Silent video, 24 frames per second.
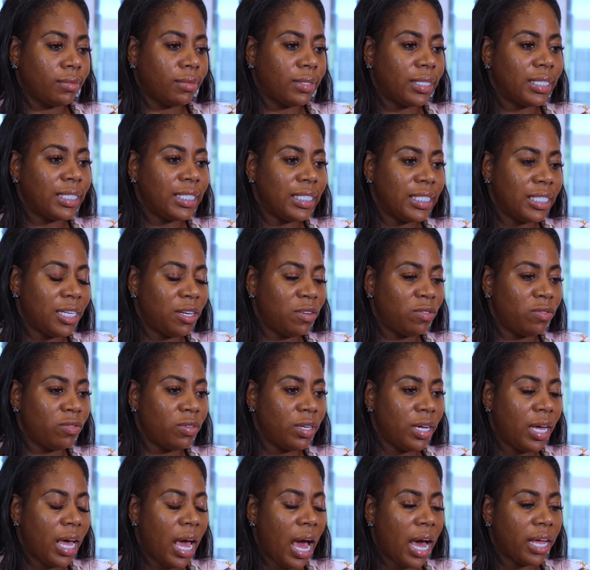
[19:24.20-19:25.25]
that's a tough
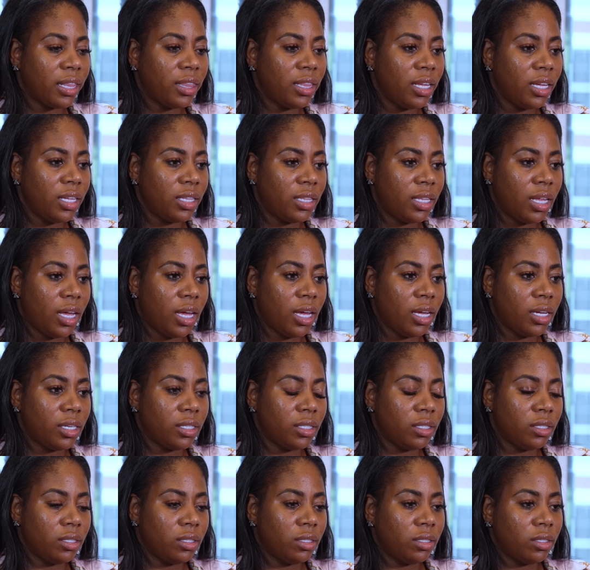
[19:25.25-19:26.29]
one. I think
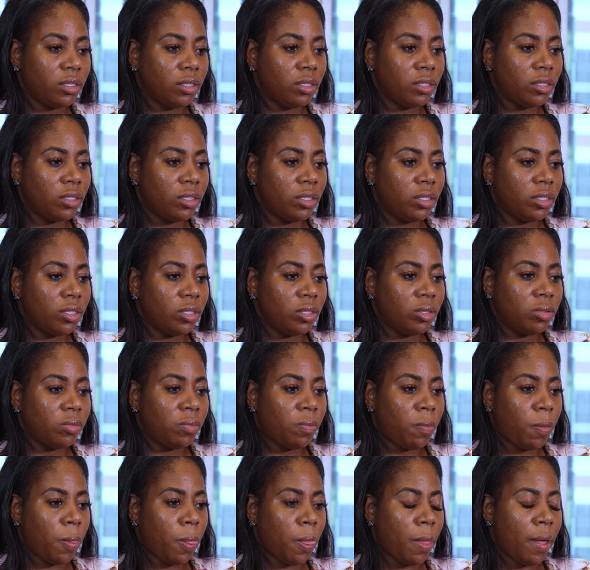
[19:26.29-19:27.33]
that
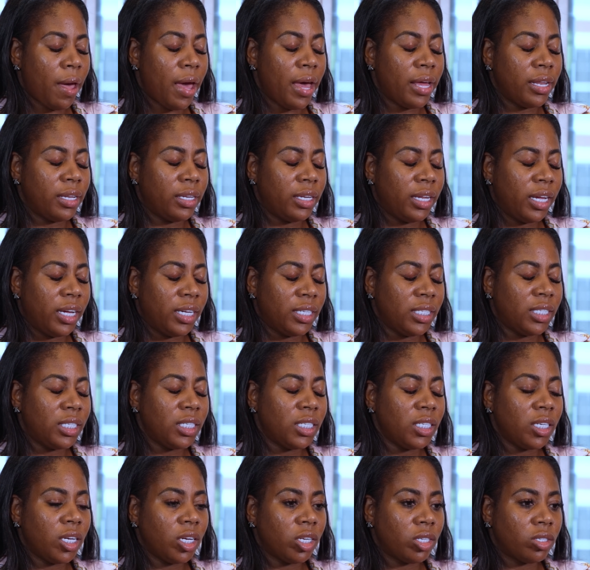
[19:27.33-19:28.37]

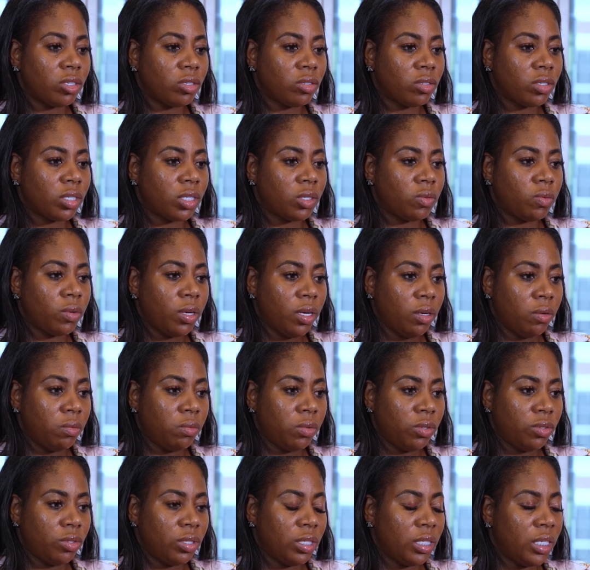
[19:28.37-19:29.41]
Atlanta knows what
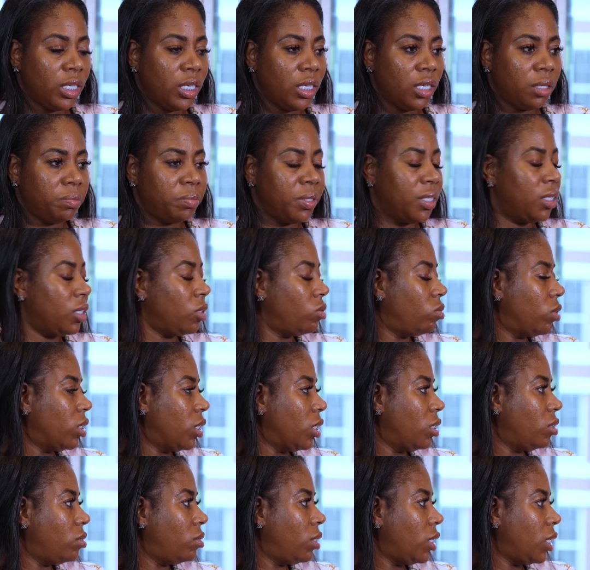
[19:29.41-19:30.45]
Woody did, but the
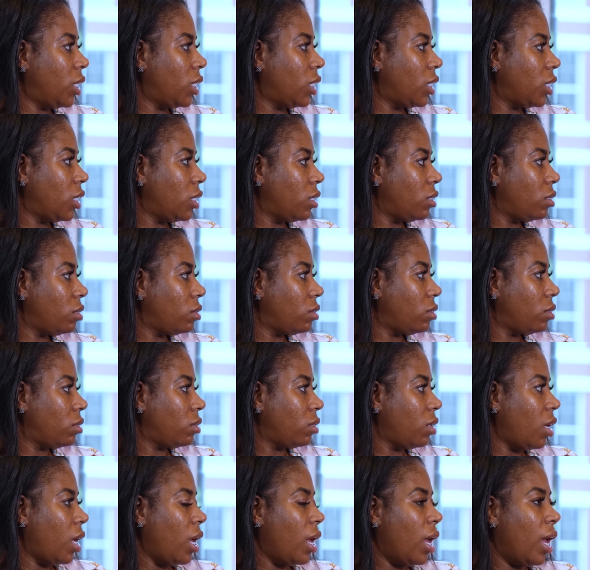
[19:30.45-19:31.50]
world doesn't.
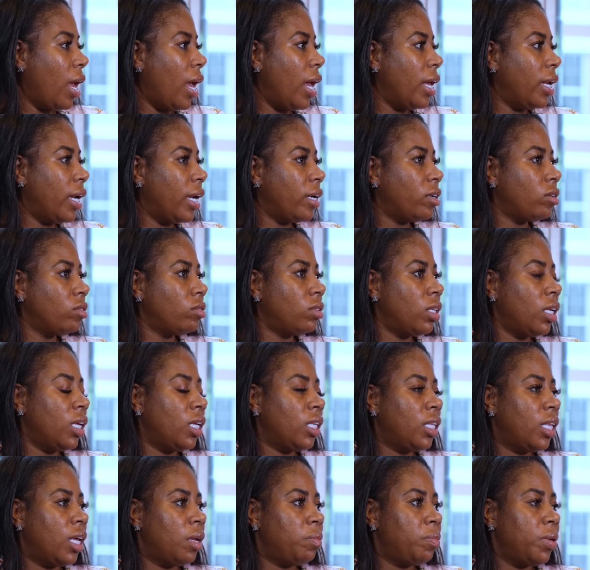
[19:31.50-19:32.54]
And I don't
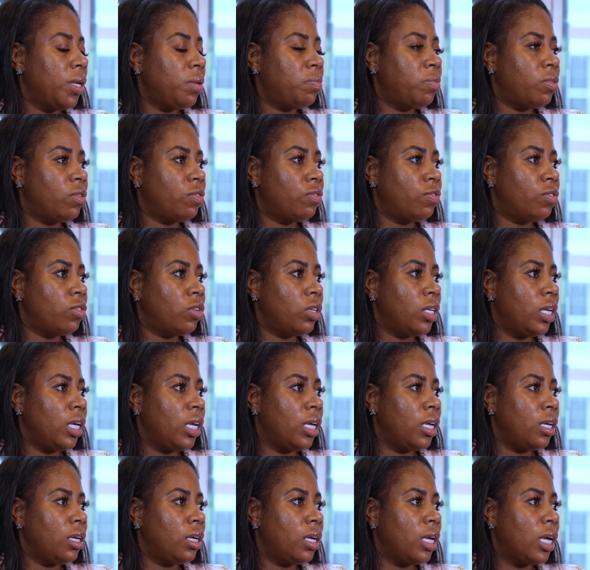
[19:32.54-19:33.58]
think that people
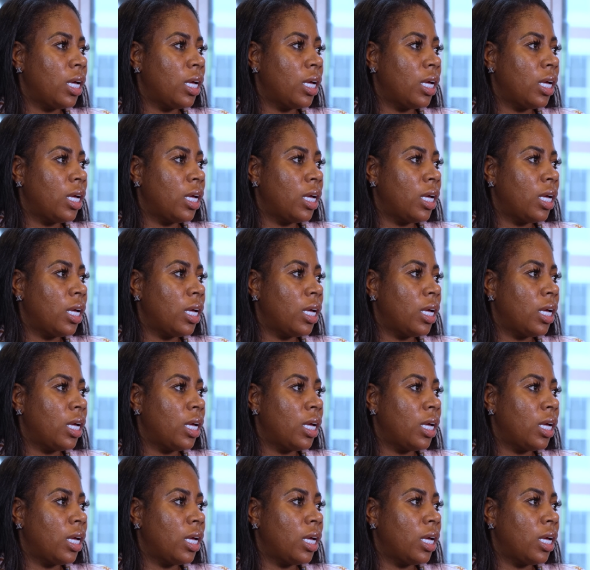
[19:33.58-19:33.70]
fully